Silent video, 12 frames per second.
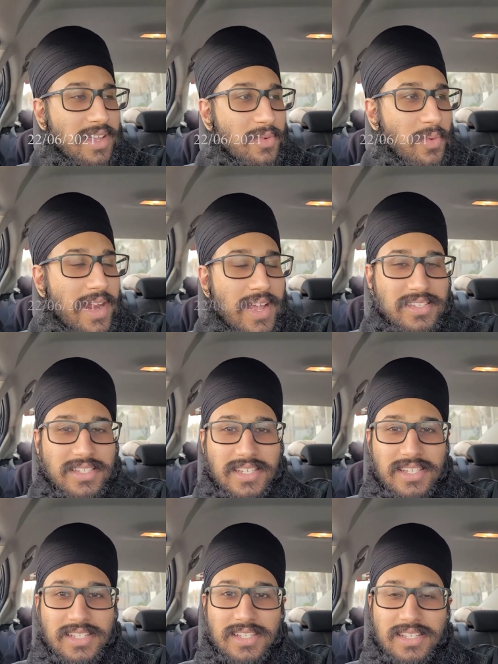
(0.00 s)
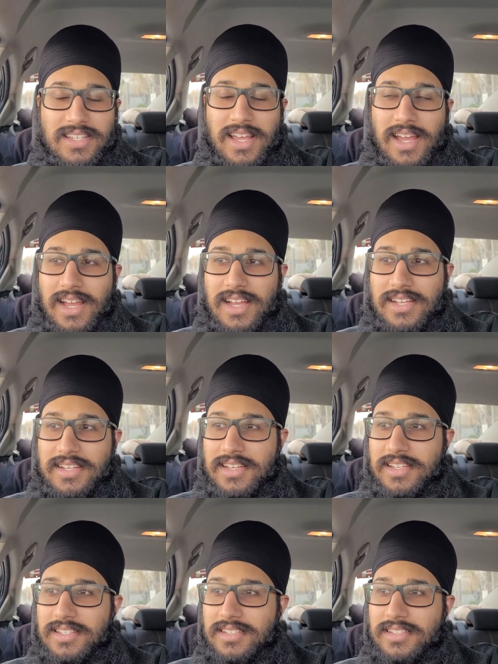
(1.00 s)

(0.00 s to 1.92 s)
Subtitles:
went out to